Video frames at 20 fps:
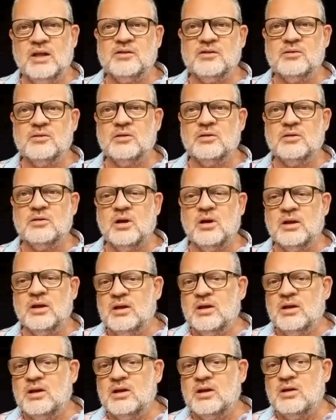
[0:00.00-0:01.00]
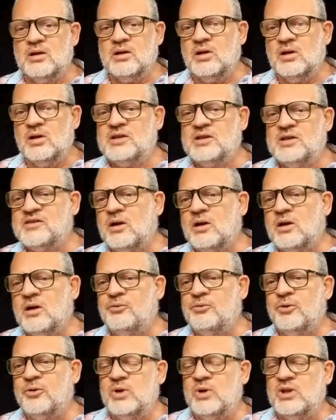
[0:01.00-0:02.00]
That's good going. Gideon, let's kick
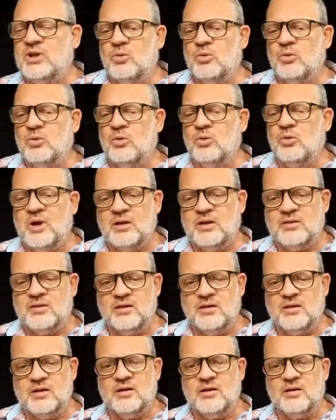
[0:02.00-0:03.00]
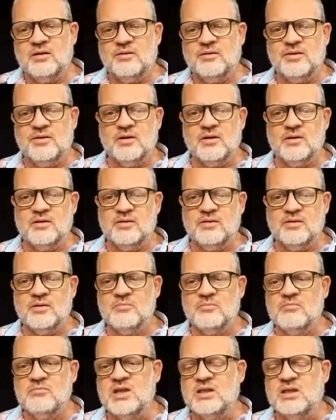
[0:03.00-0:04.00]
off when we talk about
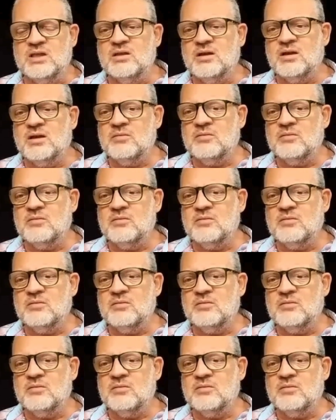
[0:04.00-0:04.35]
the meat